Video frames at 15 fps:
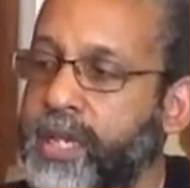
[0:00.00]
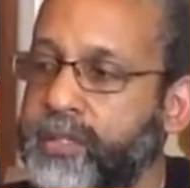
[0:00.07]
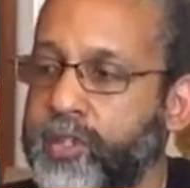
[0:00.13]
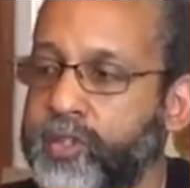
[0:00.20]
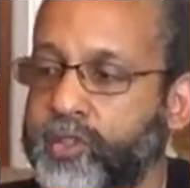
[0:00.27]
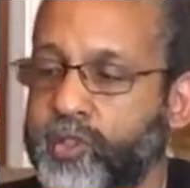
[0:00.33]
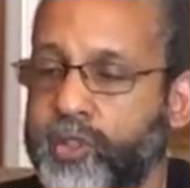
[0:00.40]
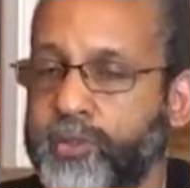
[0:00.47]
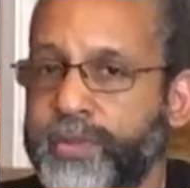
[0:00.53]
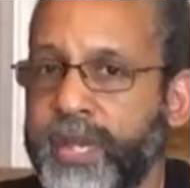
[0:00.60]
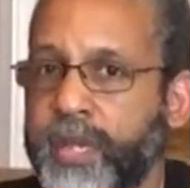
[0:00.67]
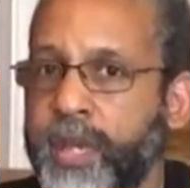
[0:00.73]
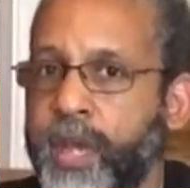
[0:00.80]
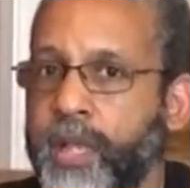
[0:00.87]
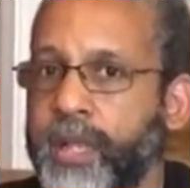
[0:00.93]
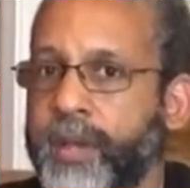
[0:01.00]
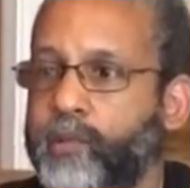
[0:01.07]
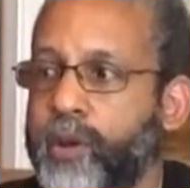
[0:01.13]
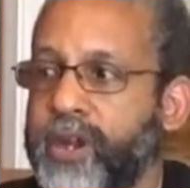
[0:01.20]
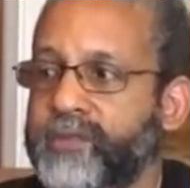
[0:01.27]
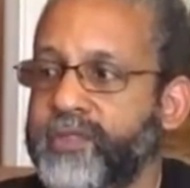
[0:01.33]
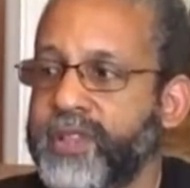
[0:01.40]
ancestors could be like
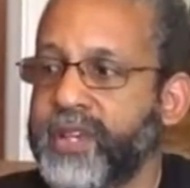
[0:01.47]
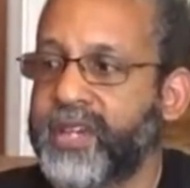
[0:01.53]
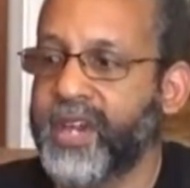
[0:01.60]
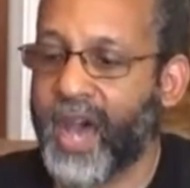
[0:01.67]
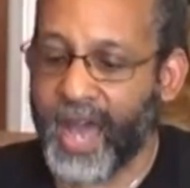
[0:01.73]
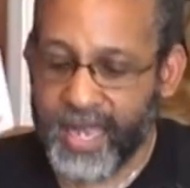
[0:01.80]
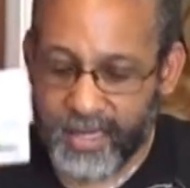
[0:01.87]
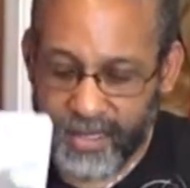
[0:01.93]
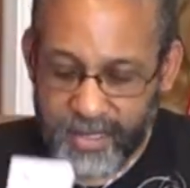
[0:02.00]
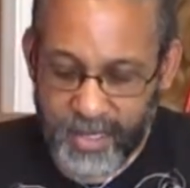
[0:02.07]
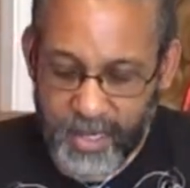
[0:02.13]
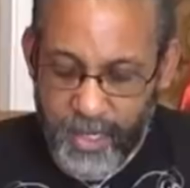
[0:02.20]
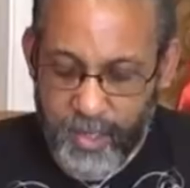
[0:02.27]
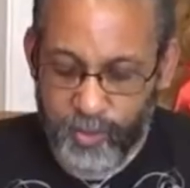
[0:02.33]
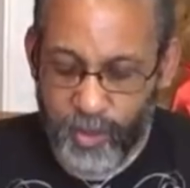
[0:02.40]
whatever the guidance is,